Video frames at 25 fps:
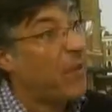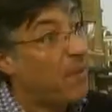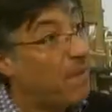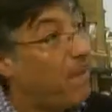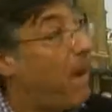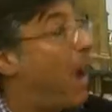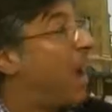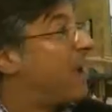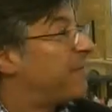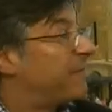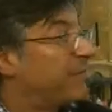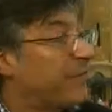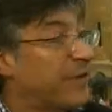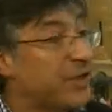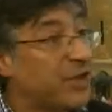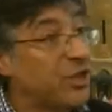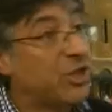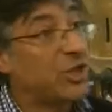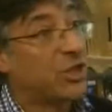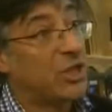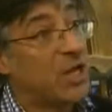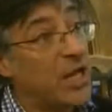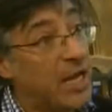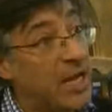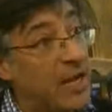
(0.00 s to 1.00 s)
the puff, the
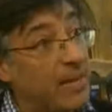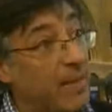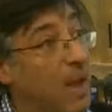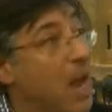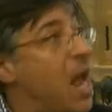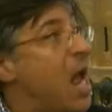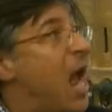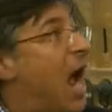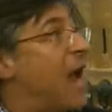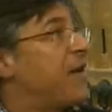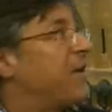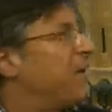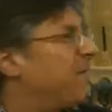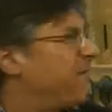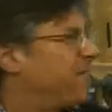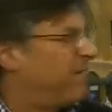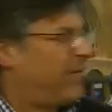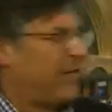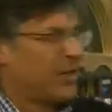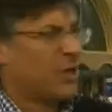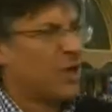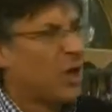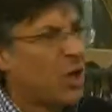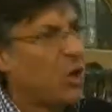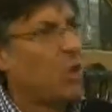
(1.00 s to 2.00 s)
steam, and the
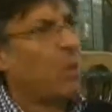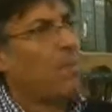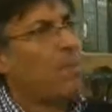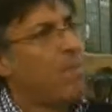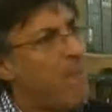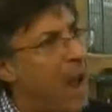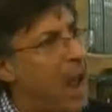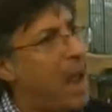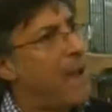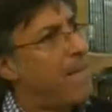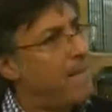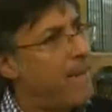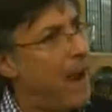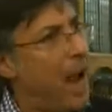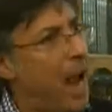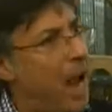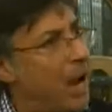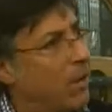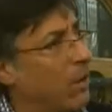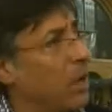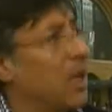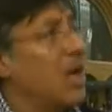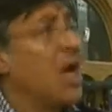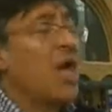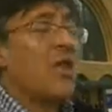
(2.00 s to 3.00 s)
physical
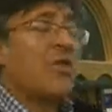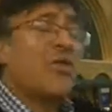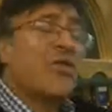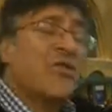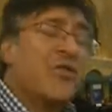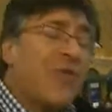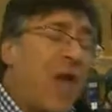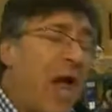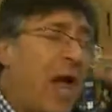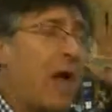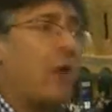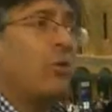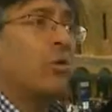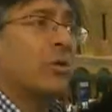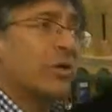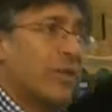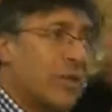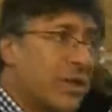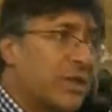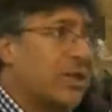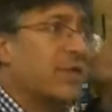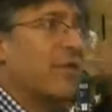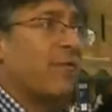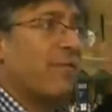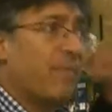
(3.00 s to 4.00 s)
manpower.
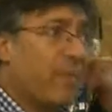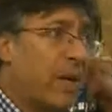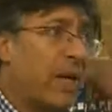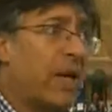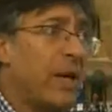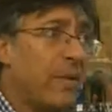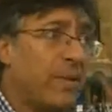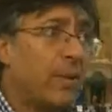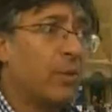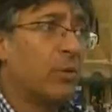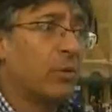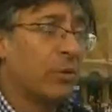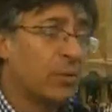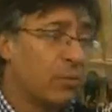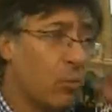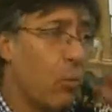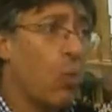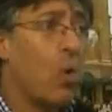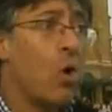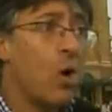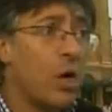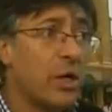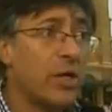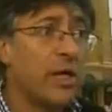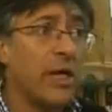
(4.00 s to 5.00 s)
Thousands of people
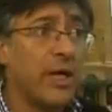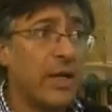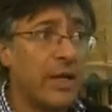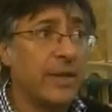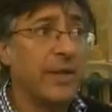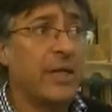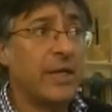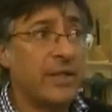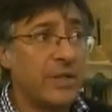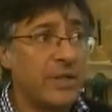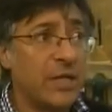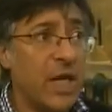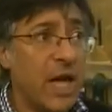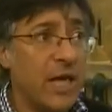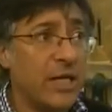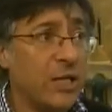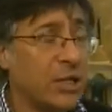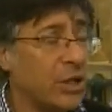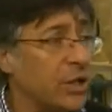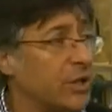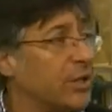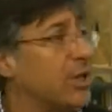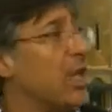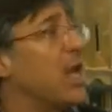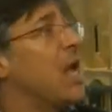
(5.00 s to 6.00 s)
working in these
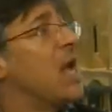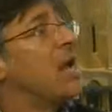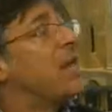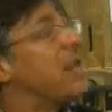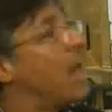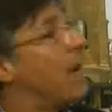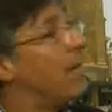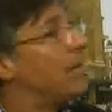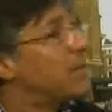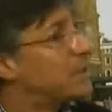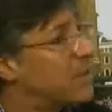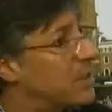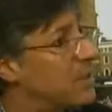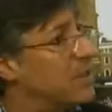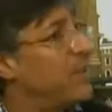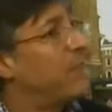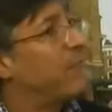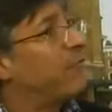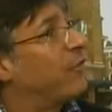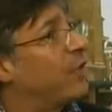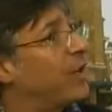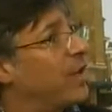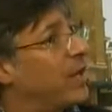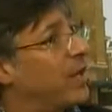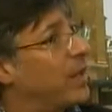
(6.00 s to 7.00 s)
stations. Now it's a
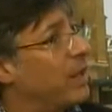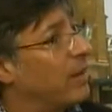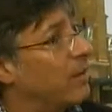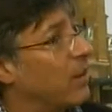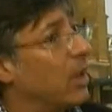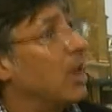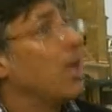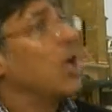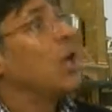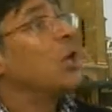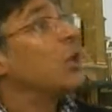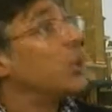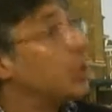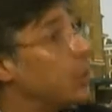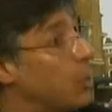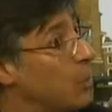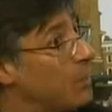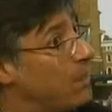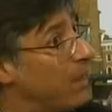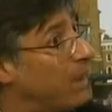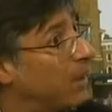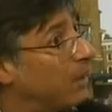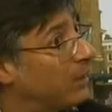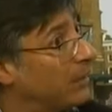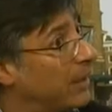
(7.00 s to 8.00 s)
different era. New
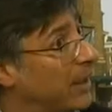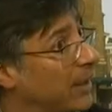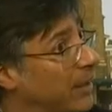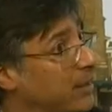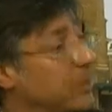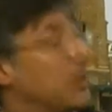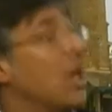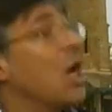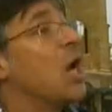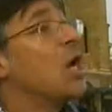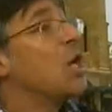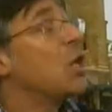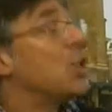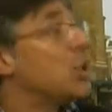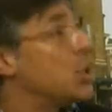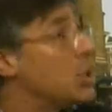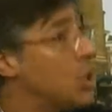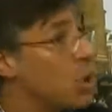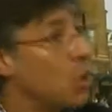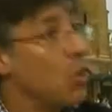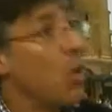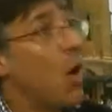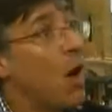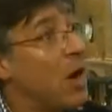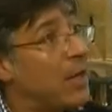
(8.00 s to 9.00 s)
buildings,
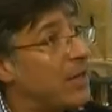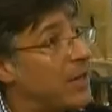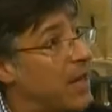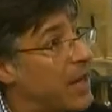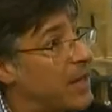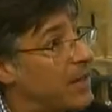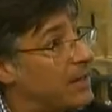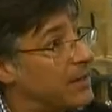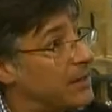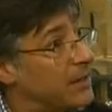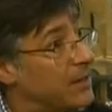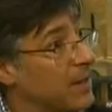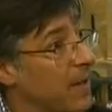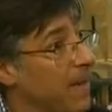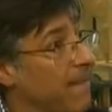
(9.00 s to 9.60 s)
new ideas.